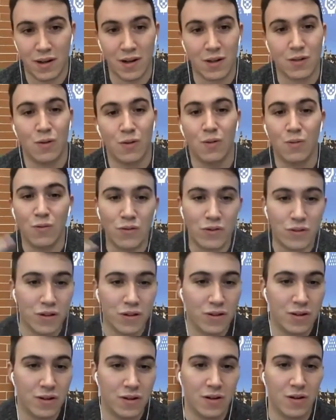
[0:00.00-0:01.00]

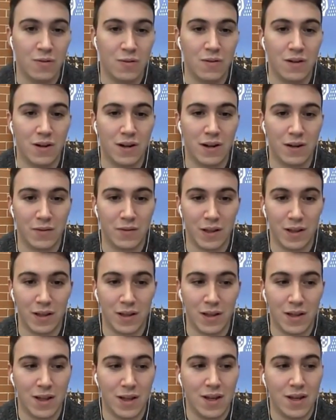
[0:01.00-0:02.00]
resolution or lower level
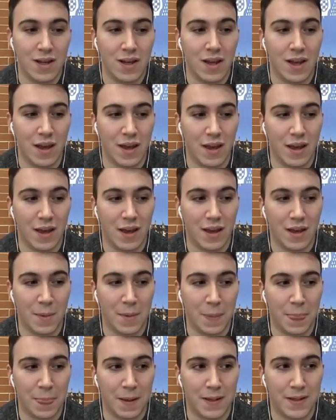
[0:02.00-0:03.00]

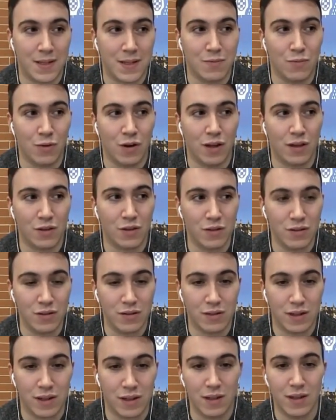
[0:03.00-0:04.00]
simulators.
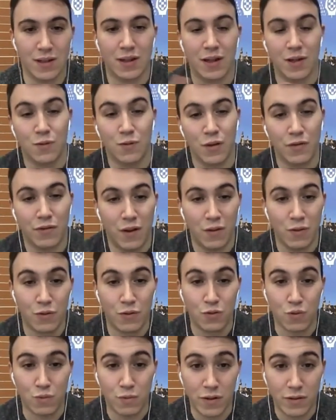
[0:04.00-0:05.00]
In this case, we found
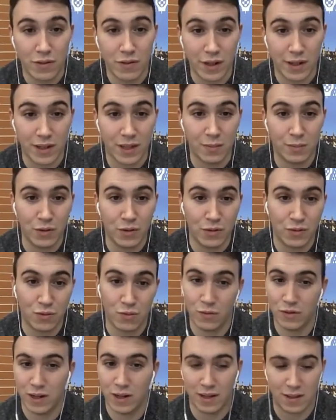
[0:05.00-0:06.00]
SUMO, for example.
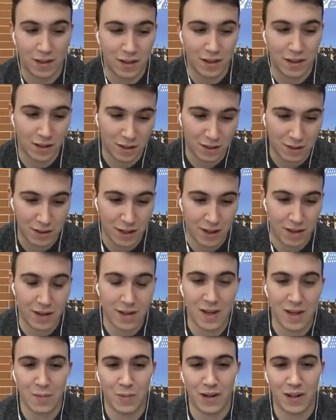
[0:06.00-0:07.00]
SUMO, like the
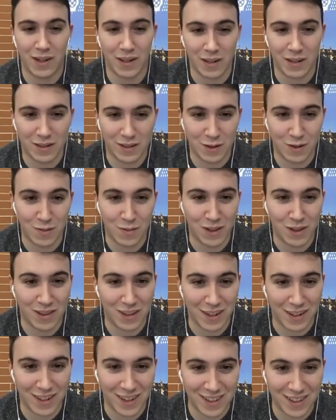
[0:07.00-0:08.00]
Japanese combat
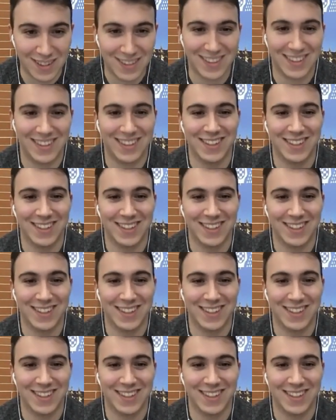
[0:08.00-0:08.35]
technique in